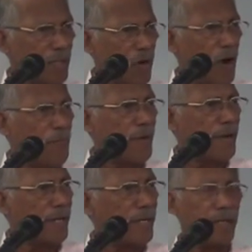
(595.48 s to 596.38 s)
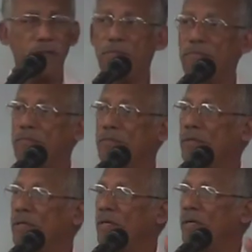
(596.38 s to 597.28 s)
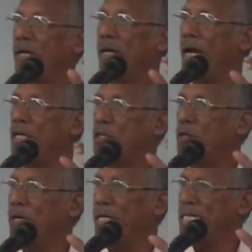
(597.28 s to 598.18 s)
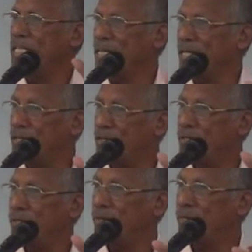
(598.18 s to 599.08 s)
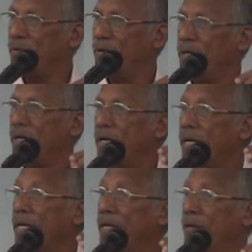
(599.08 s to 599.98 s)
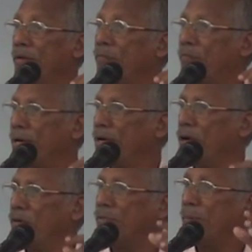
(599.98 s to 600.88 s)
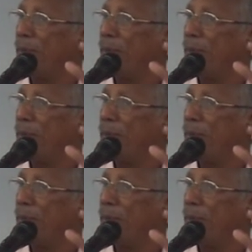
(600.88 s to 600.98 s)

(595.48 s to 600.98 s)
offering and showing incense in front of the